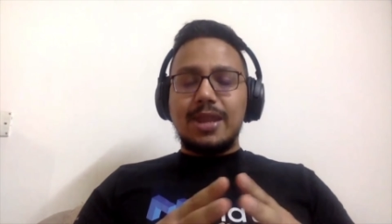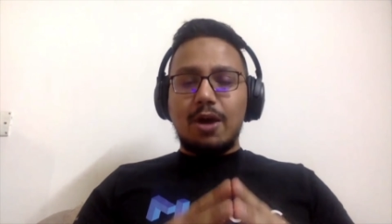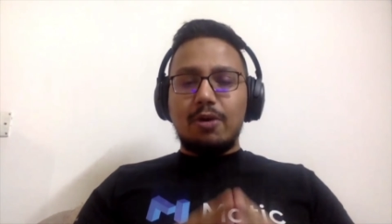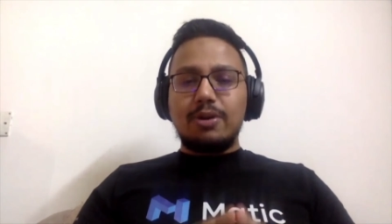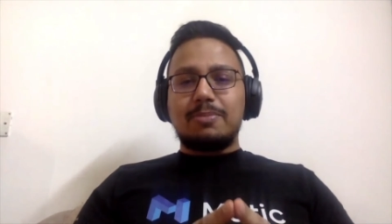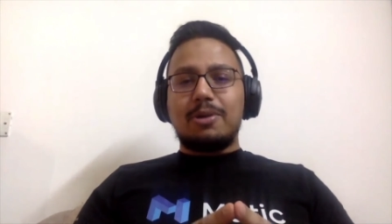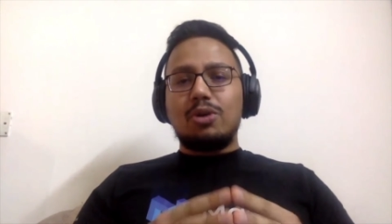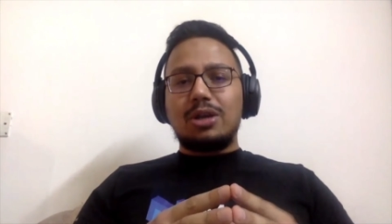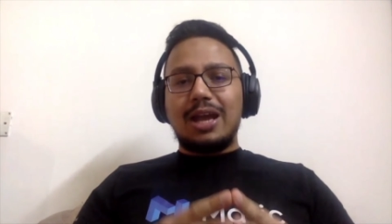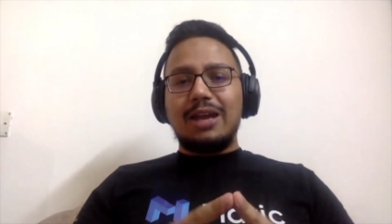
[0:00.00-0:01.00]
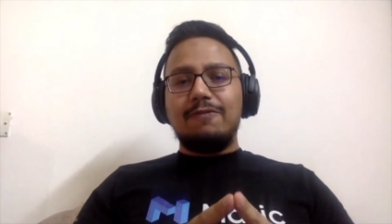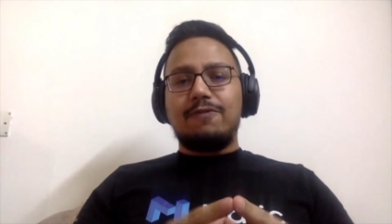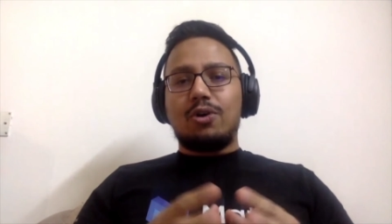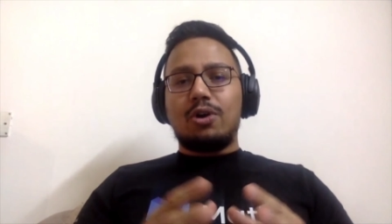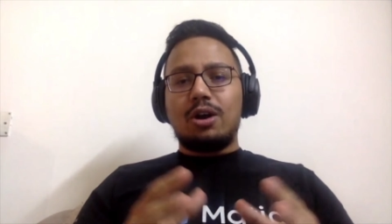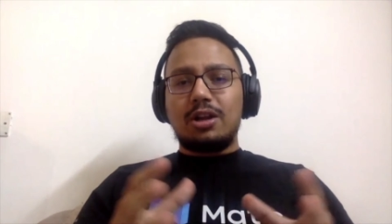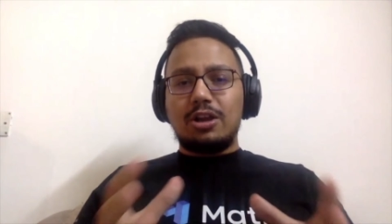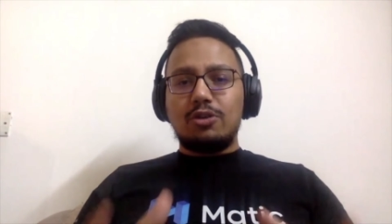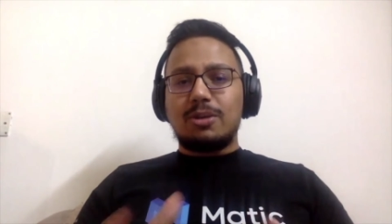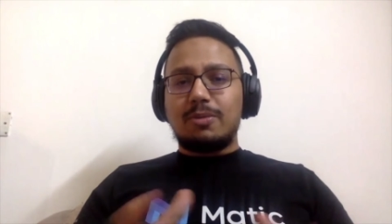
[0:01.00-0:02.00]
now it's about time for
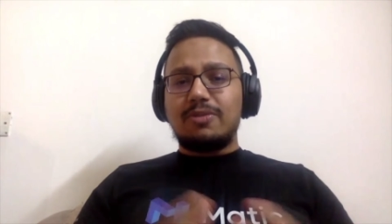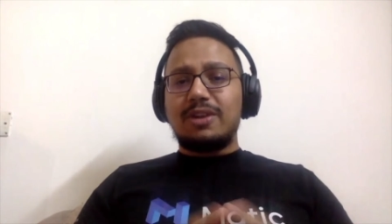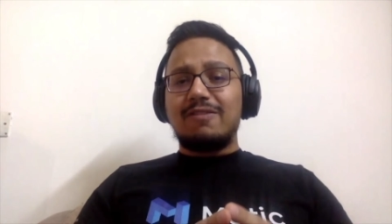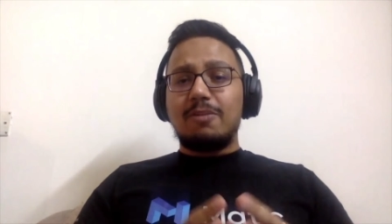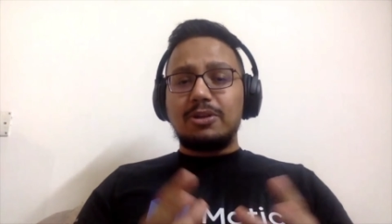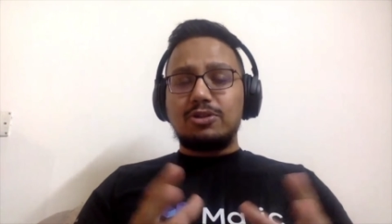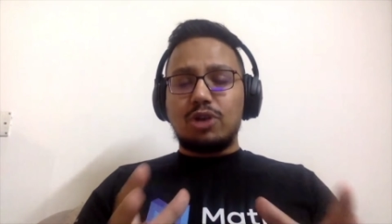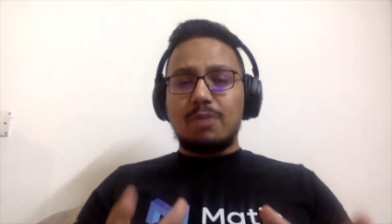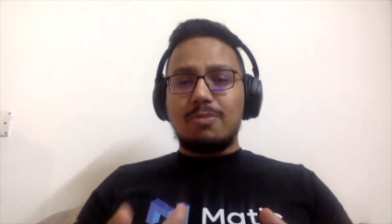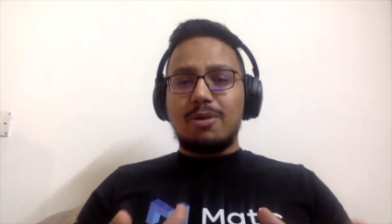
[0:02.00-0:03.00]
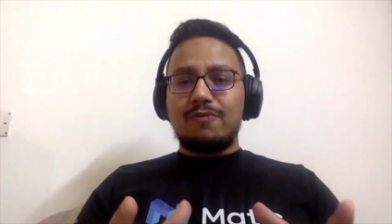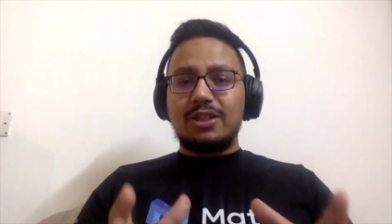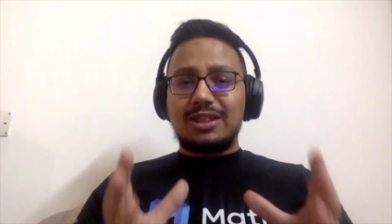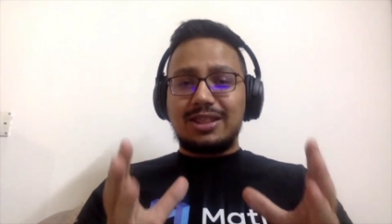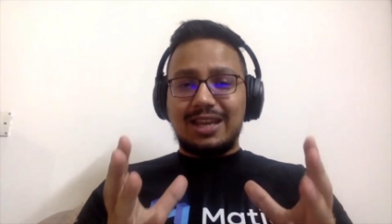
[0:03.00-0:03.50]
you know some of the developers to come up with